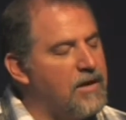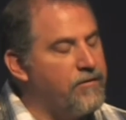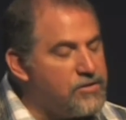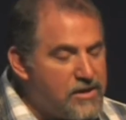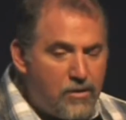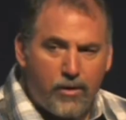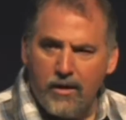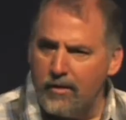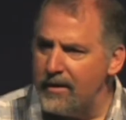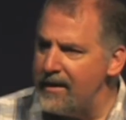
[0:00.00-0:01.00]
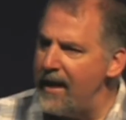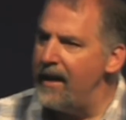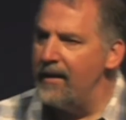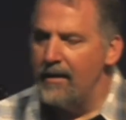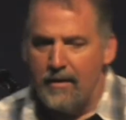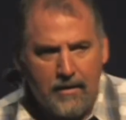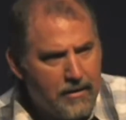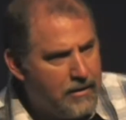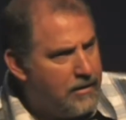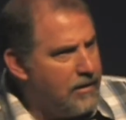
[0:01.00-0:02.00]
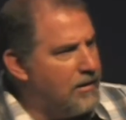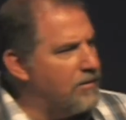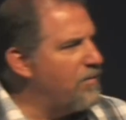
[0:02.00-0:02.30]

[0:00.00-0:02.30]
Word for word: If there's anyone here today uh,